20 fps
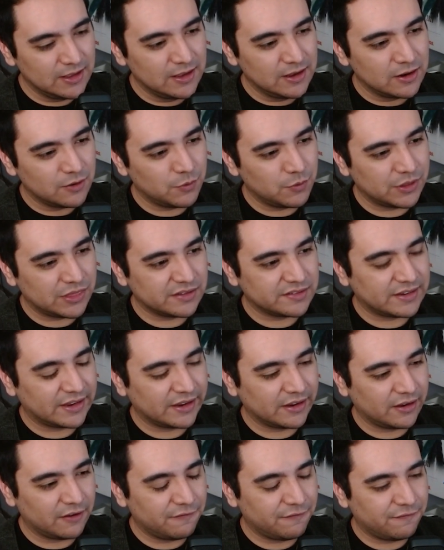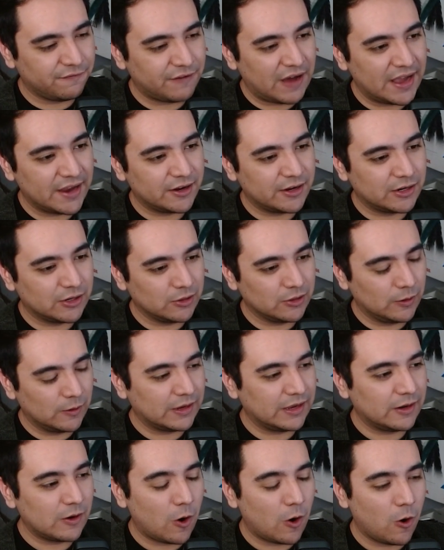with his, like,
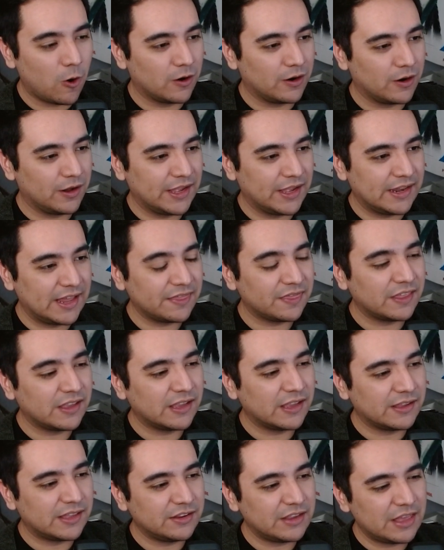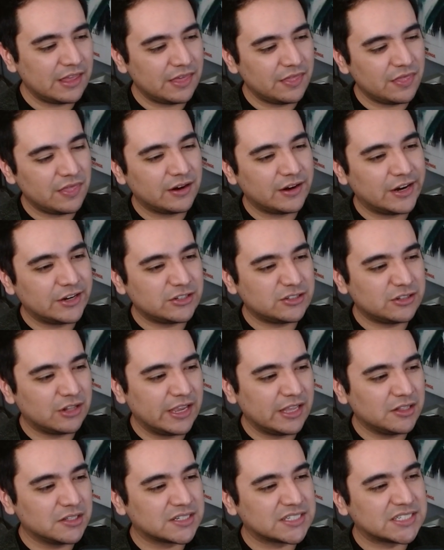fire-looking aura. And I think
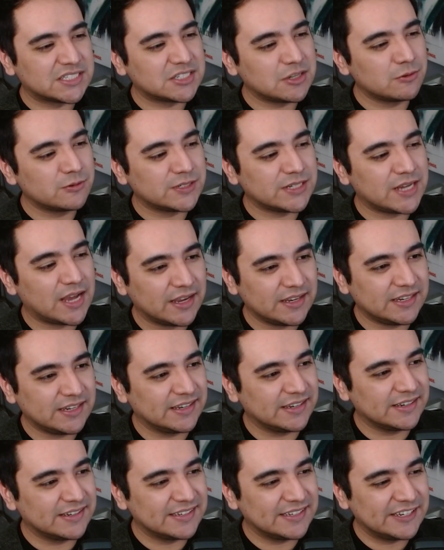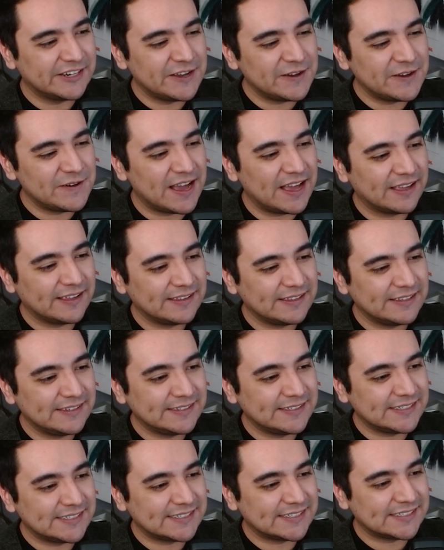it looks so tiny, you know?
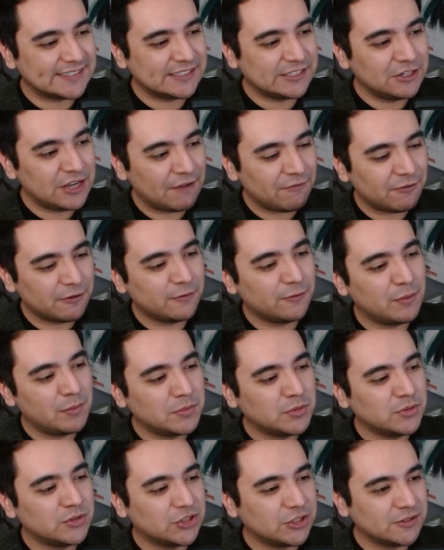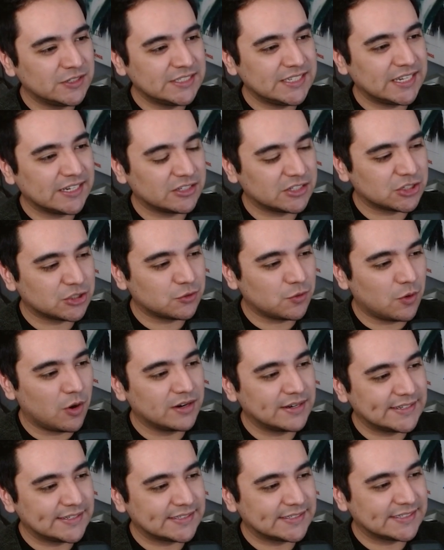It's just, you have to remember Jiren's, like, the
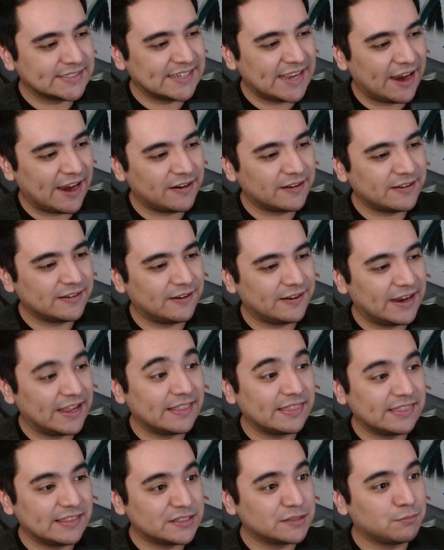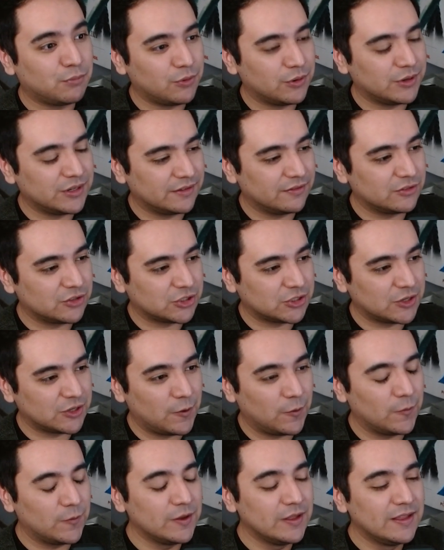strongest character at this point of the
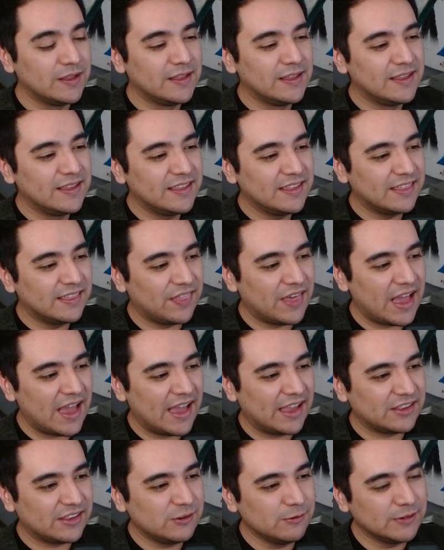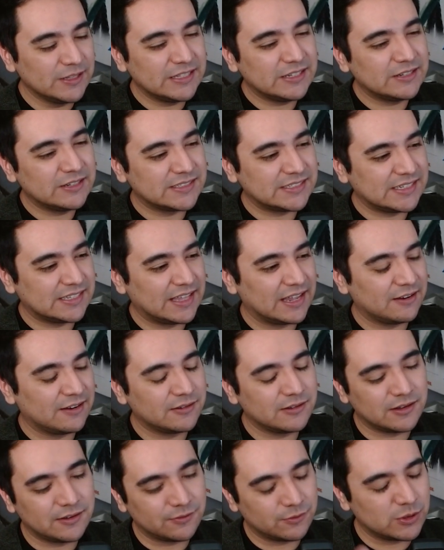show that you really don't see that.
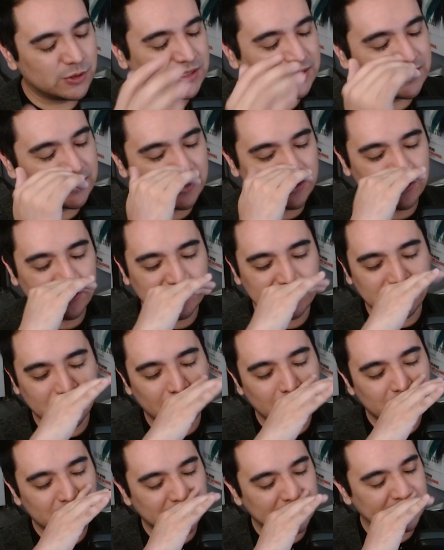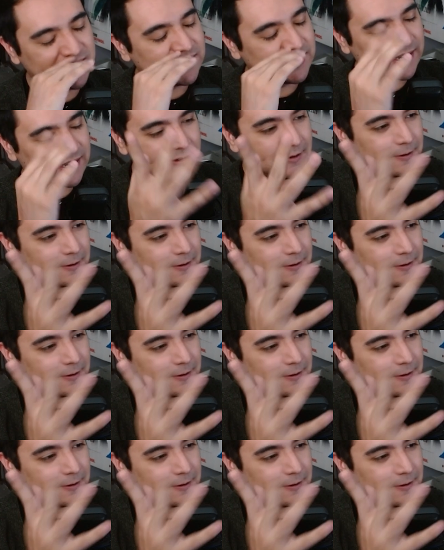Well, of course, until you turn Ultra Instinct.